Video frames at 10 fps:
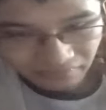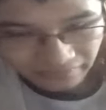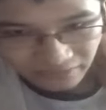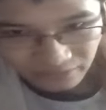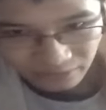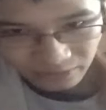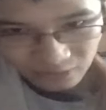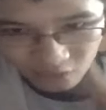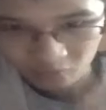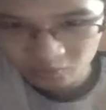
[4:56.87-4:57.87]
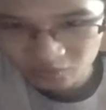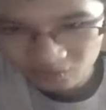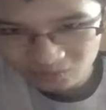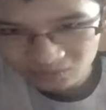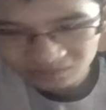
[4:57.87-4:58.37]
doing
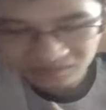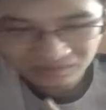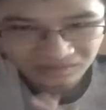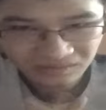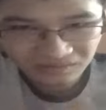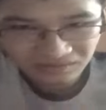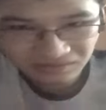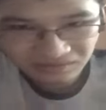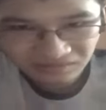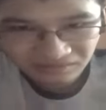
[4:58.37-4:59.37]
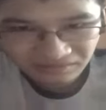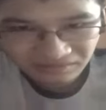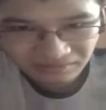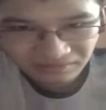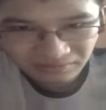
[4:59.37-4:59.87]
homeschool
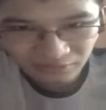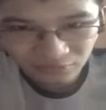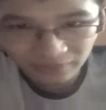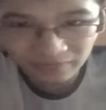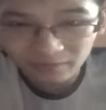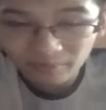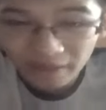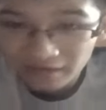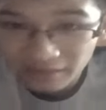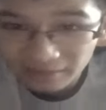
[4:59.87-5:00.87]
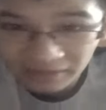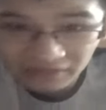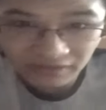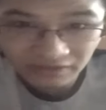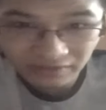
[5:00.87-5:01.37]
before even the pandemic
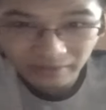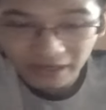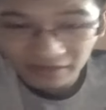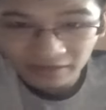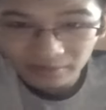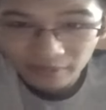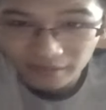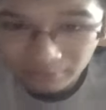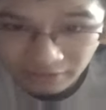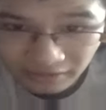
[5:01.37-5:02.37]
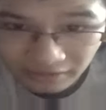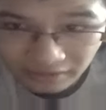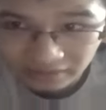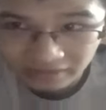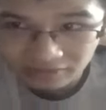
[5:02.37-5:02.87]
existed. Back then, the pandemic did
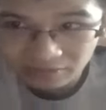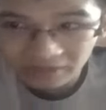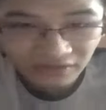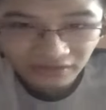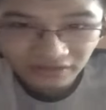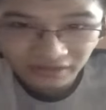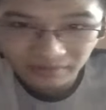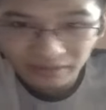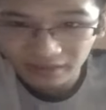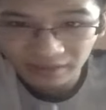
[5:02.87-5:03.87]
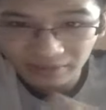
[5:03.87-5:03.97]
not, like 2016, pandemic